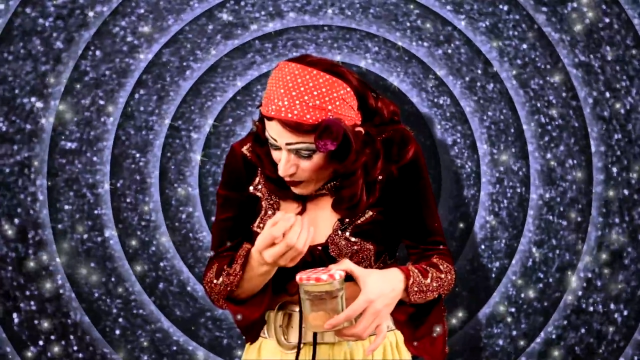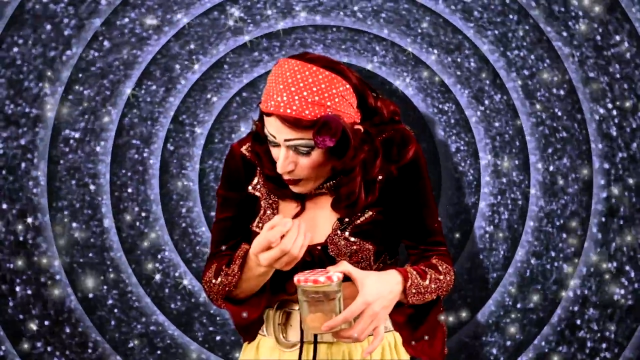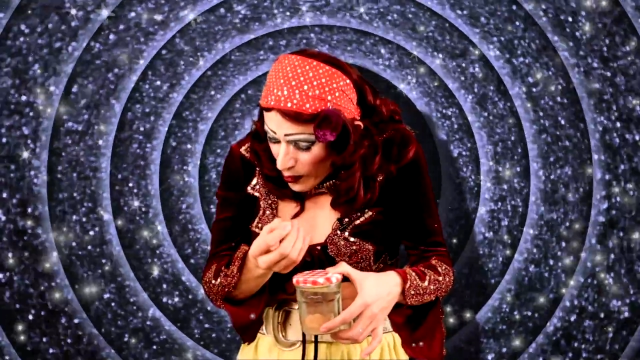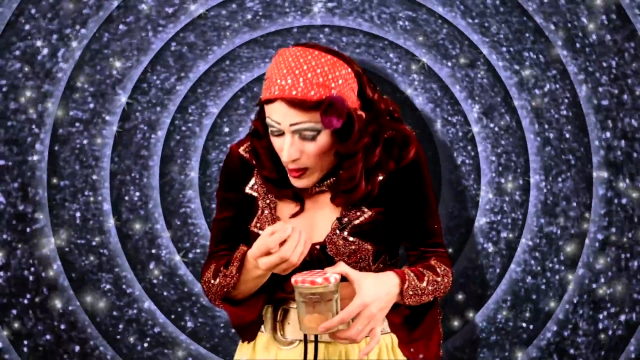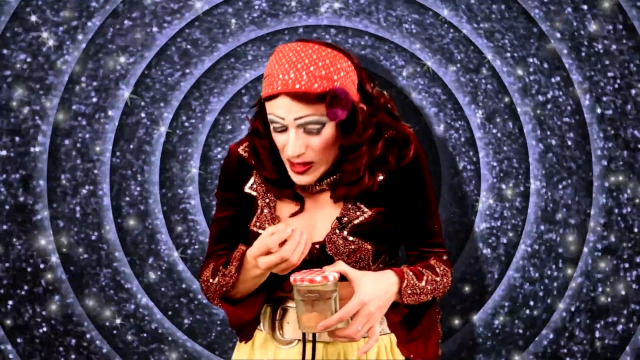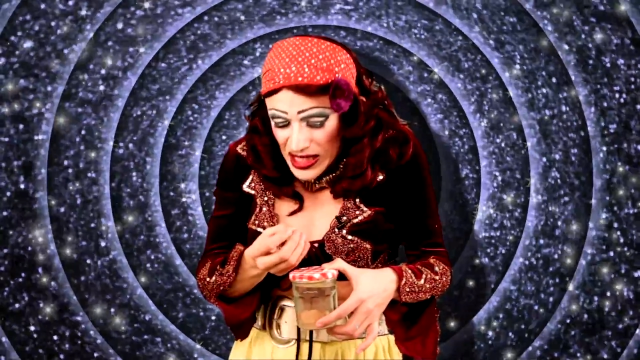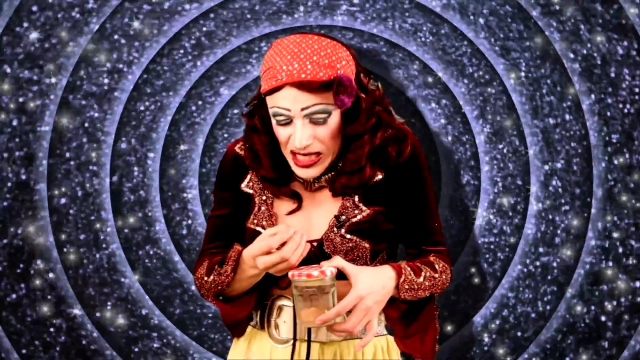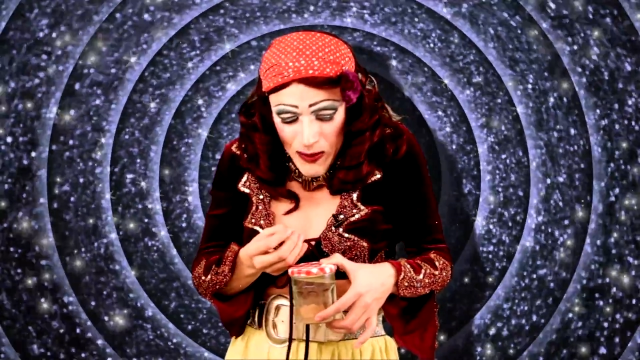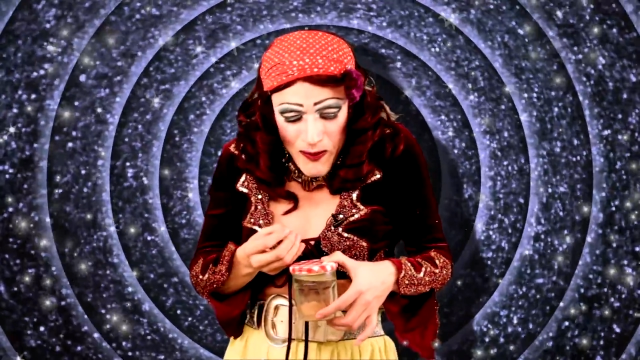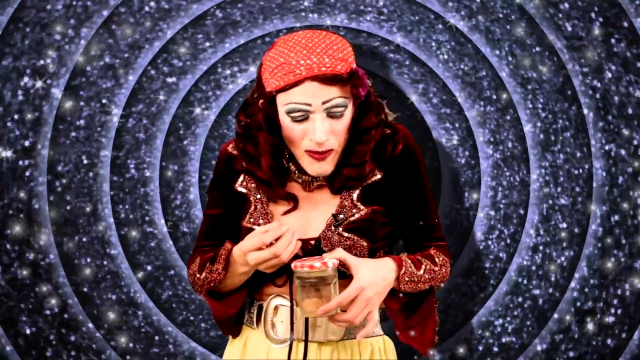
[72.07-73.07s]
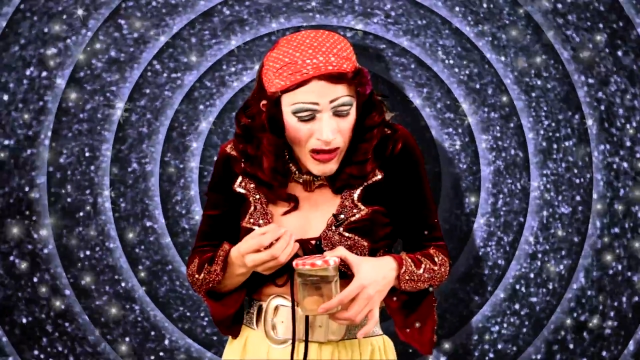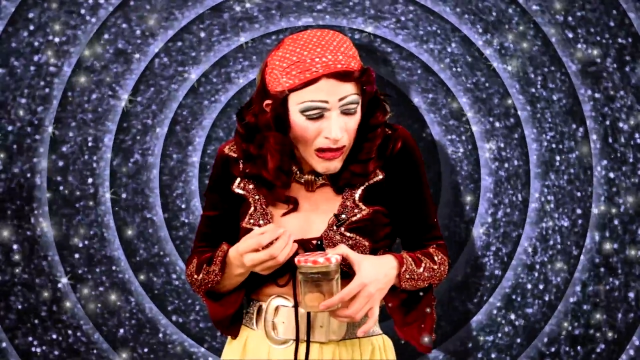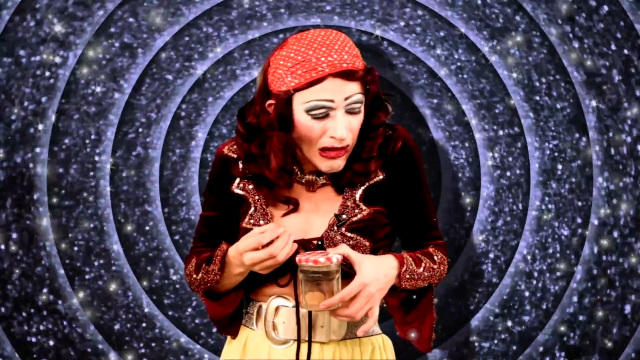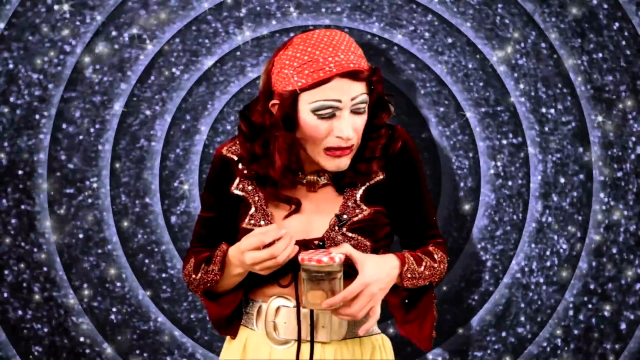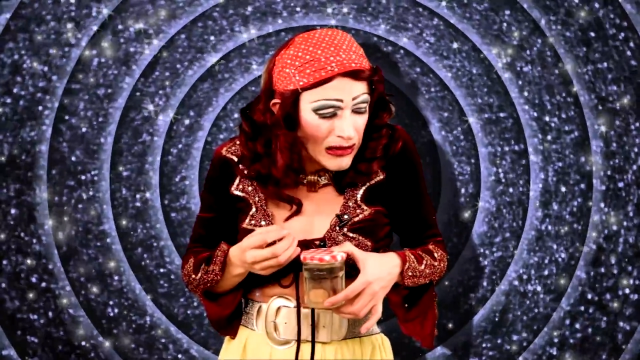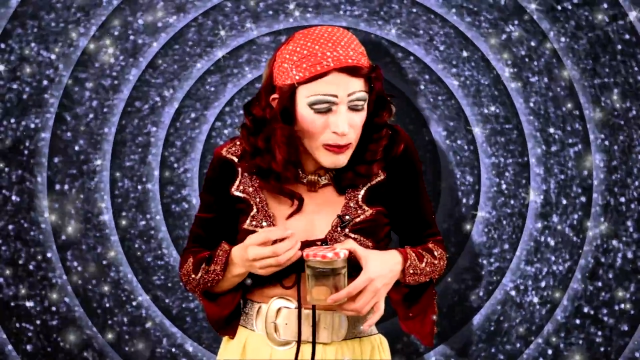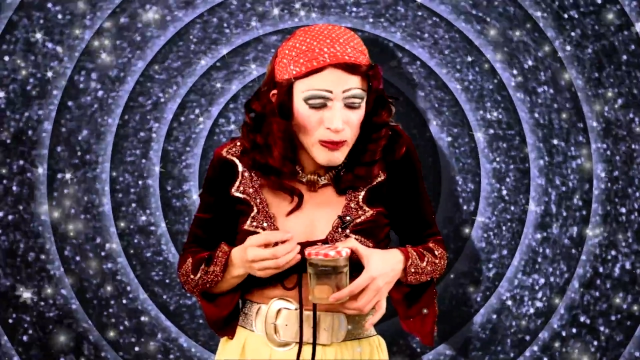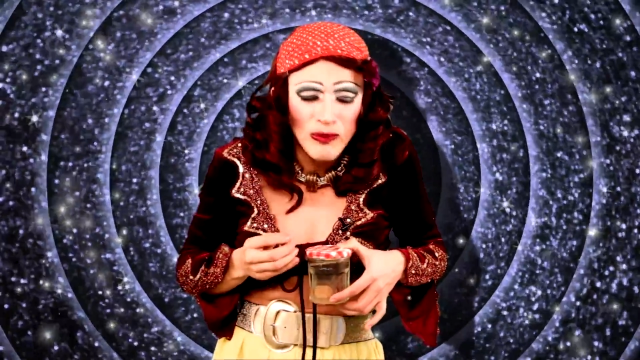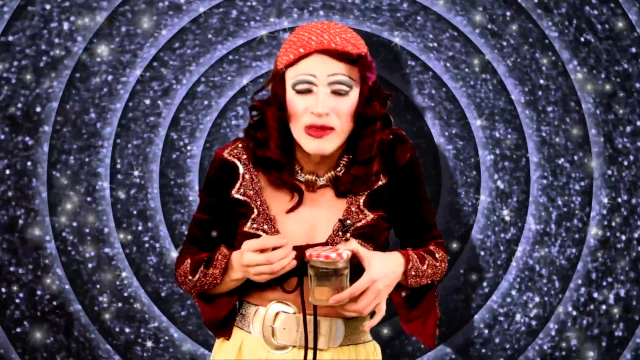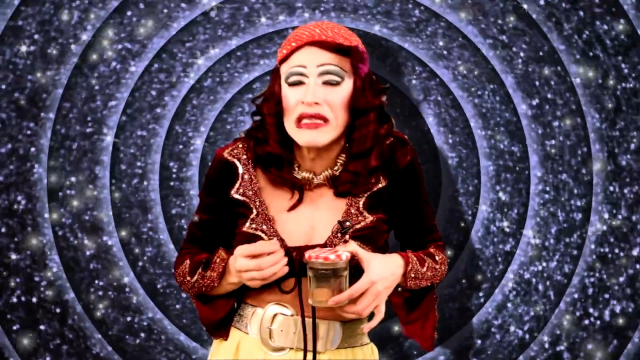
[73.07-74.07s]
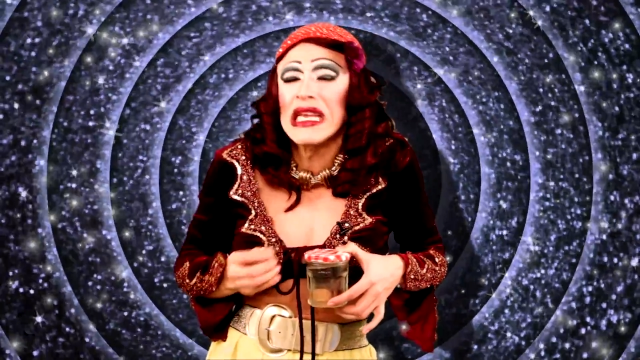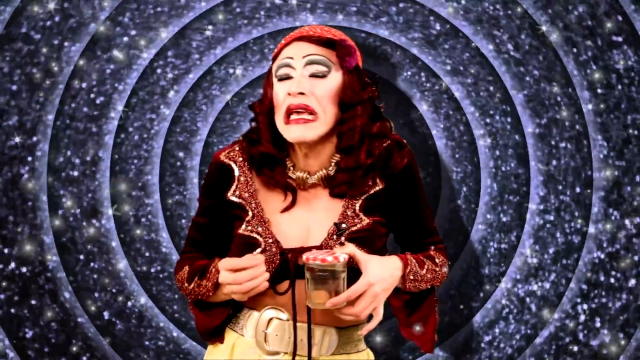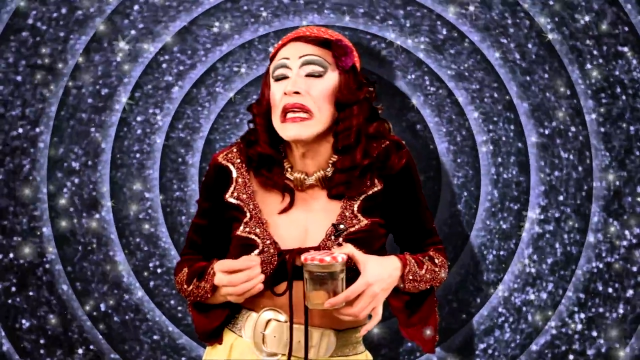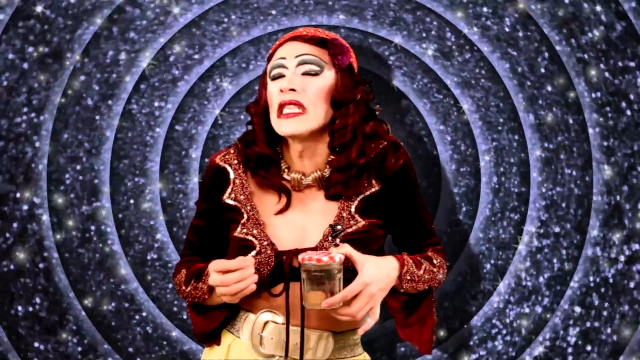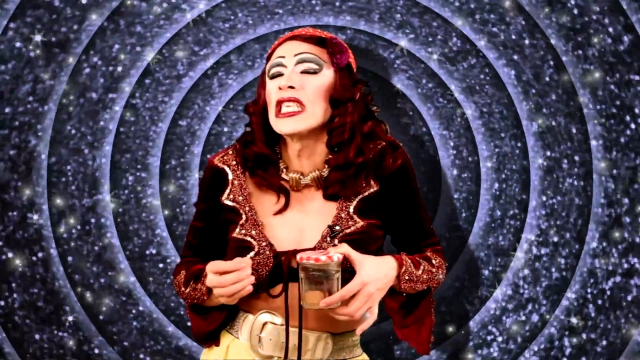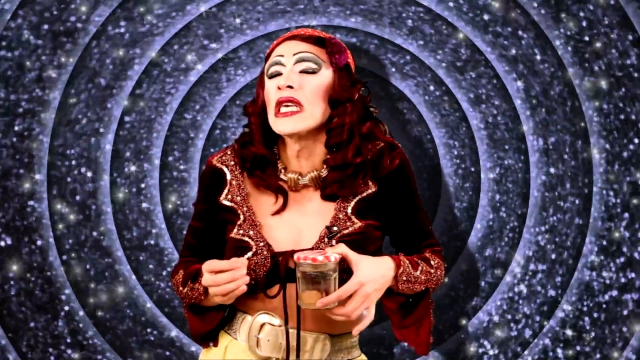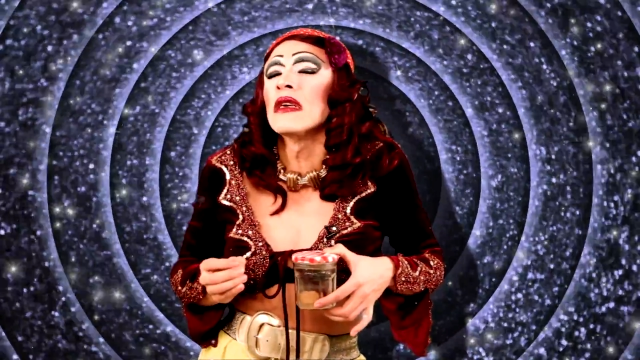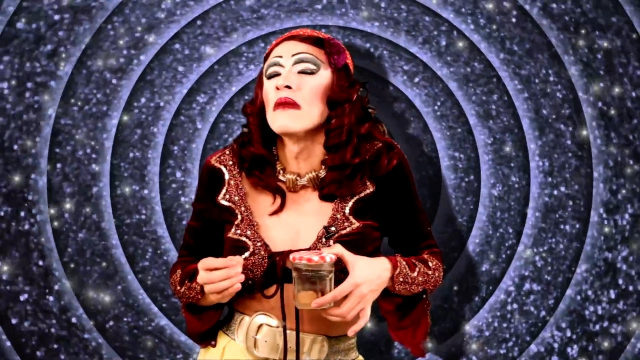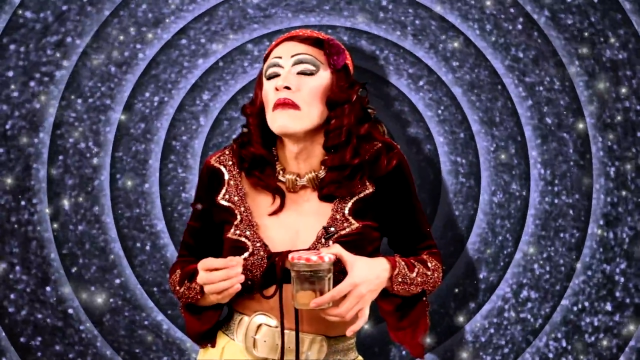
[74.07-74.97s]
proximal date,